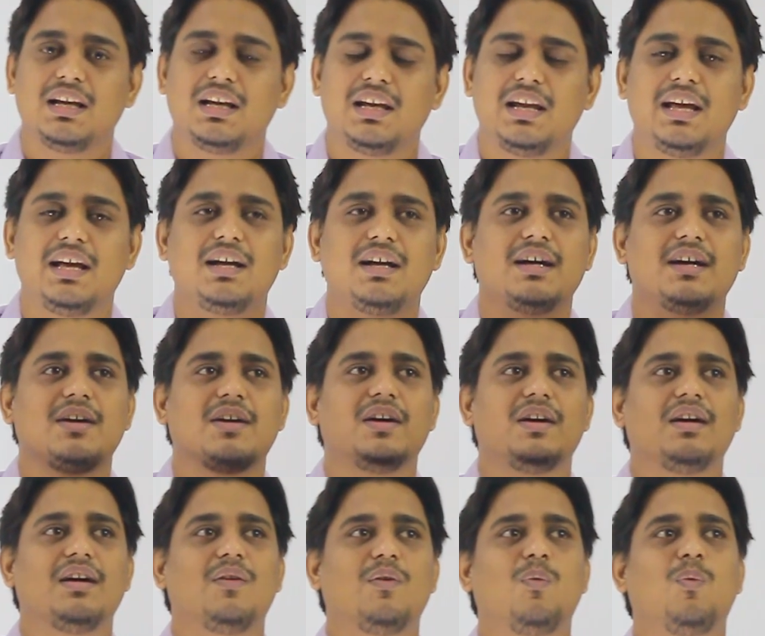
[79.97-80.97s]
Like
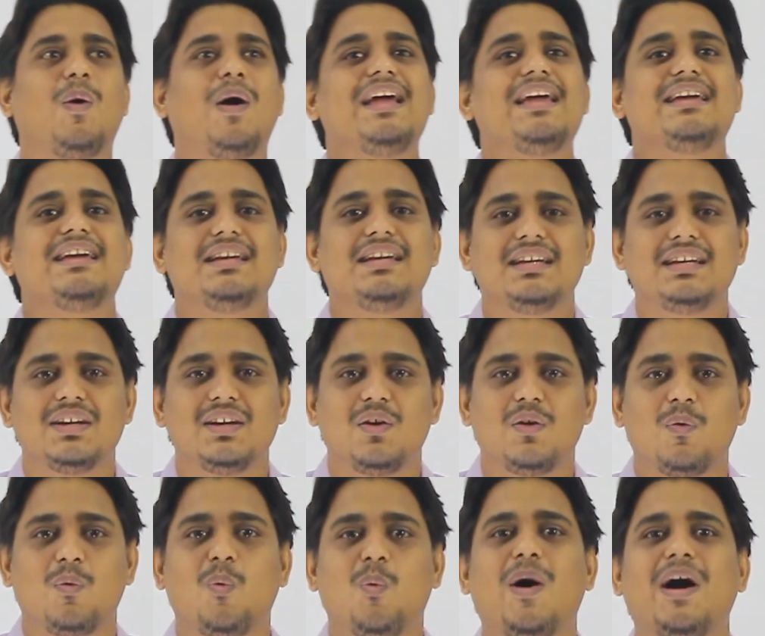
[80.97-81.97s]
why
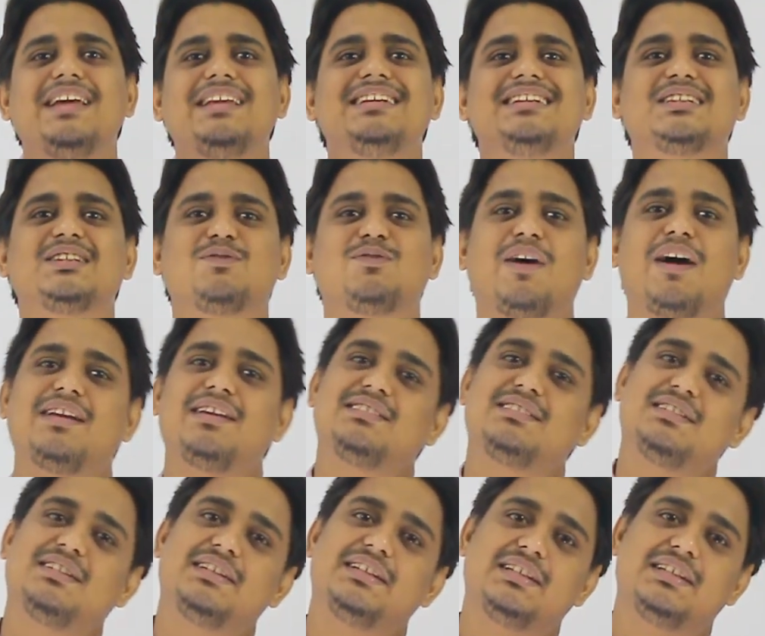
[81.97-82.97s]
this fan is
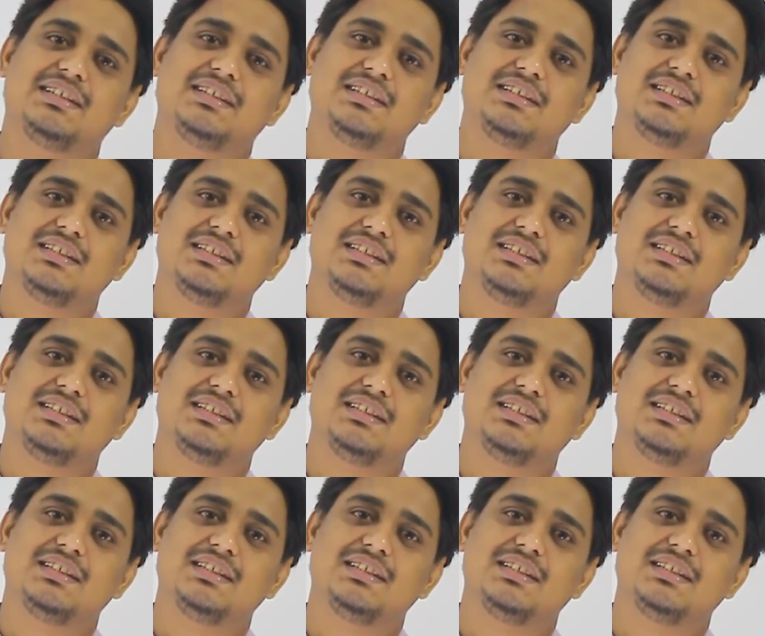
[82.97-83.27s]
running?